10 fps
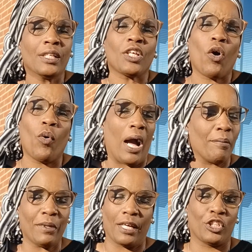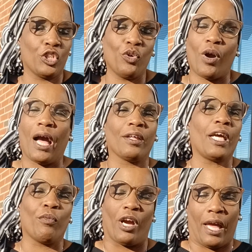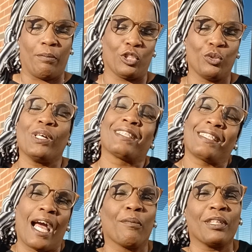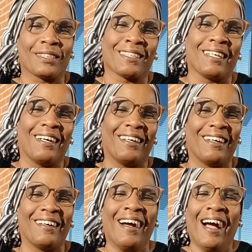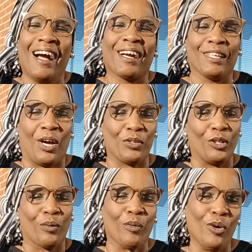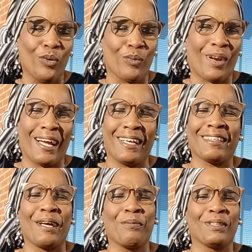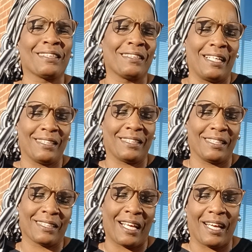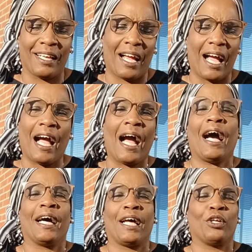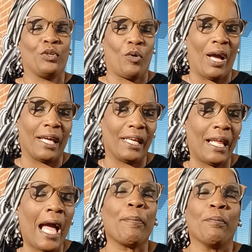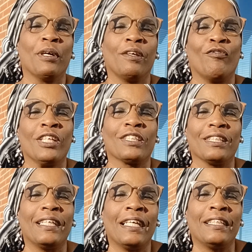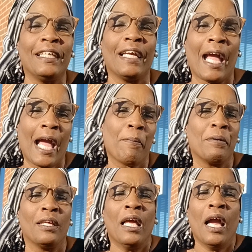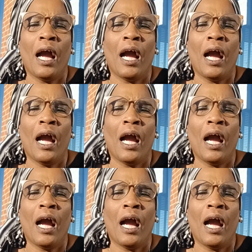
So I'm not sure how they were able to establish colonial rule, right? That's just kind of odd. I don't know how that happened, but eventually it did happen.